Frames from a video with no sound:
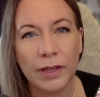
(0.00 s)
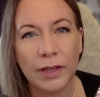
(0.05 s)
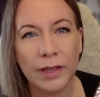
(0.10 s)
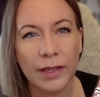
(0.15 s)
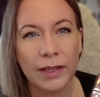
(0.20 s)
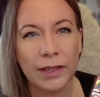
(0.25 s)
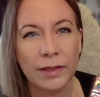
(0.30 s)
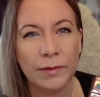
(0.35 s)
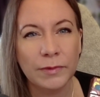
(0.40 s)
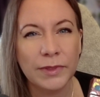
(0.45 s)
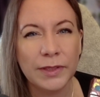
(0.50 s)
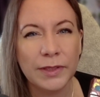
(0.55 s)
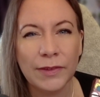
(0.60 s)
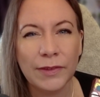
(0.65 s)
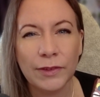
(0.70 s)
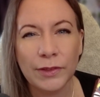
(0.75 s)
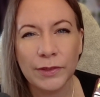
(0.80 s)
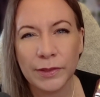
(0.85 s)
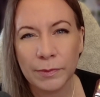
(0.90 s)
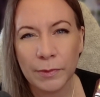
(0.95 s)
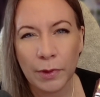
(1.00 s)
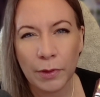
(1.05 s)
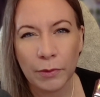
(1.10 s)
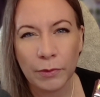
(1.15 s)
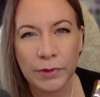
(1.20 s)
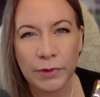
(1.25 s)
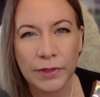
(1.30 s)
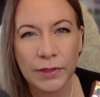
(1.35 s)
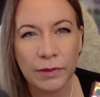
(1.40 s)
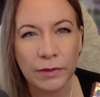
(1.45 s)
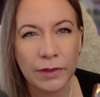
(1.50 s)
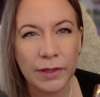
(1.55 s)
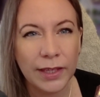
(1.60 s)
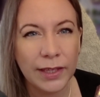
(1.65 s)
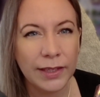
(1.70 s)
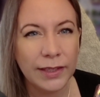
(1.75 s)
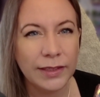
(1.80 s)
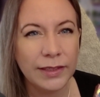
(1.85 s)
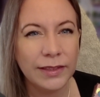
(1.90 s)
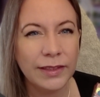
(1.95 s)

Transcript: to give you some thoughts on that,